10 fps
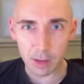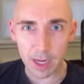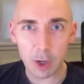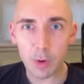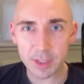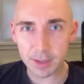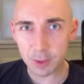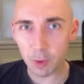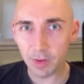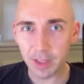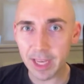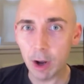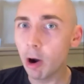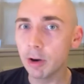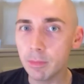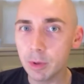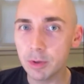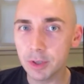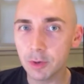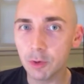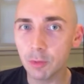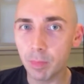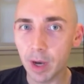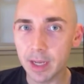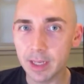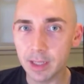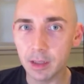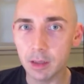I know it's a sort of a lighthearted musical, but